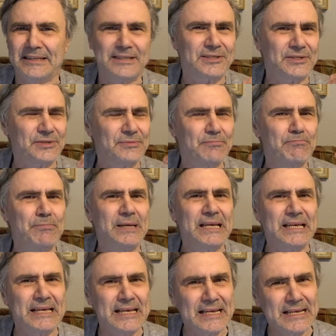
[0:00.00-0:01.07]
this
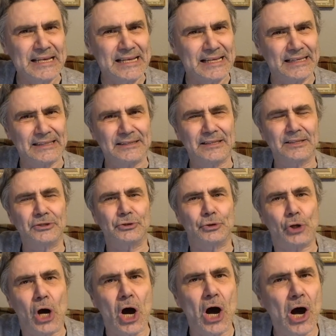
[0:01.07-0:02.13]
beginning, the
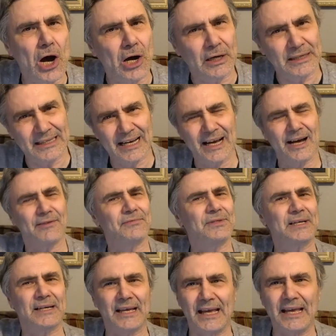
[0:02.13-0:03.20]
dawn of
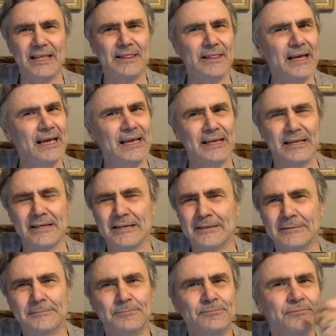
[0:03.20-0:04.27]
the A Day,
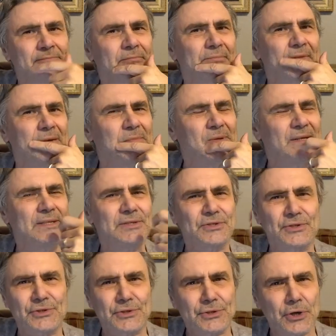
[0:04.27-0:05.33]
but there's
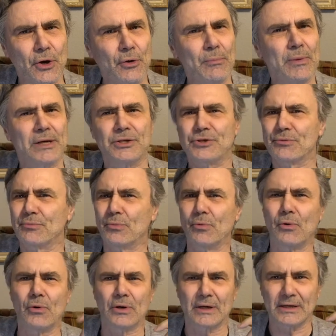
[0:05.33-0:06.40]
so much
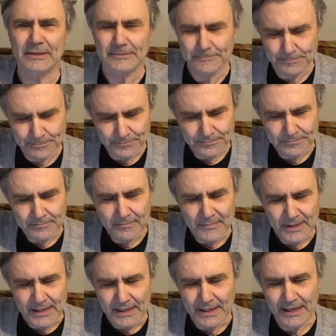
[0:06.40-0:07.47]
more.
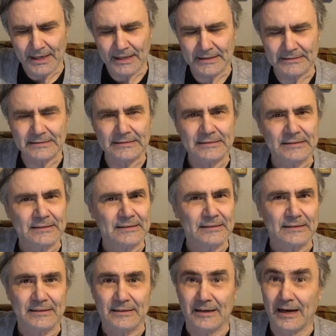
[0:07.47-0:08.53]
And
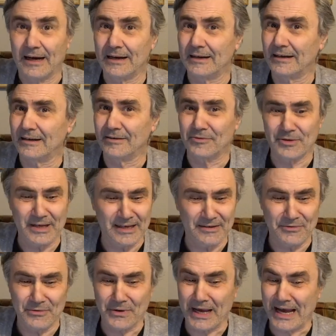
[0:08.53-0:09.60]
uh, we,
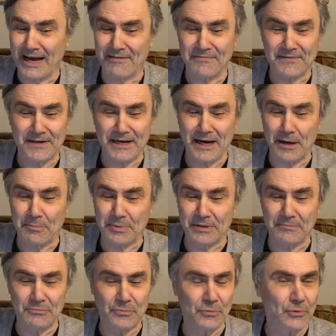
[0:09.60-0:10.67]
we have a couple
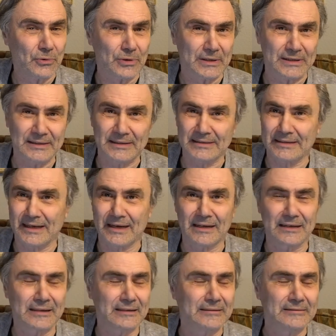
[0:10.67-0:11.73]
of more that
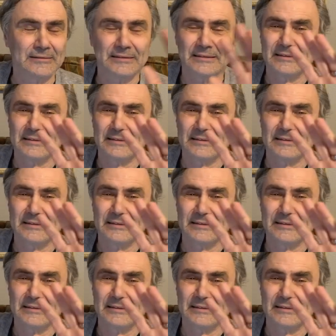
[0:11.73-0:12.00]
are